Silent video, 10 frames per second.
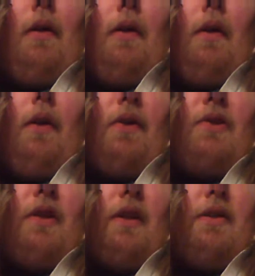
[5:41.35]
on a
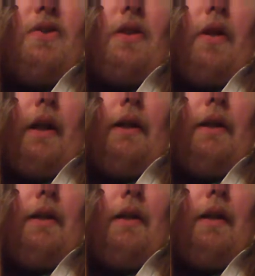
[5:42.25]
certain site
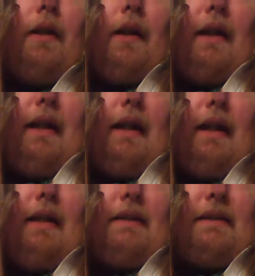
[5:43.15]

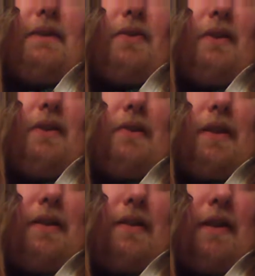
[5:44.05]
and sort of
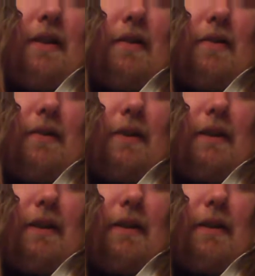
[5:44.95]
looking at the
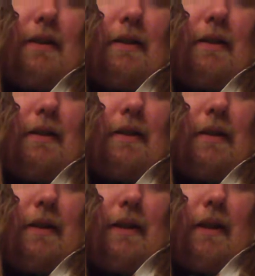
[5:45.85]
artwork.
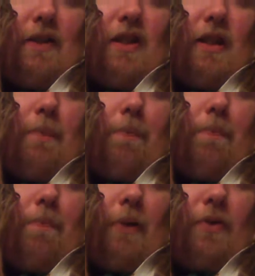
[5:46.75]
You see the
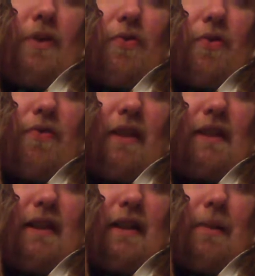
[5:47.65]
buildings
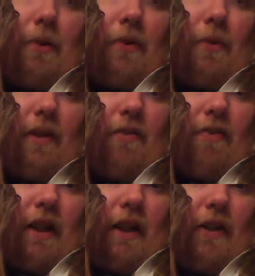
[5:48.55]
reflected in the pond with the
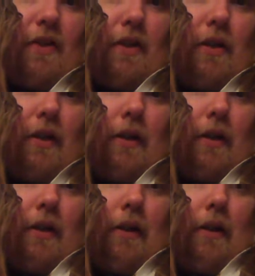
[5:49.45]
fish.
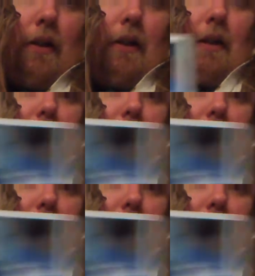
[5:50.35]
And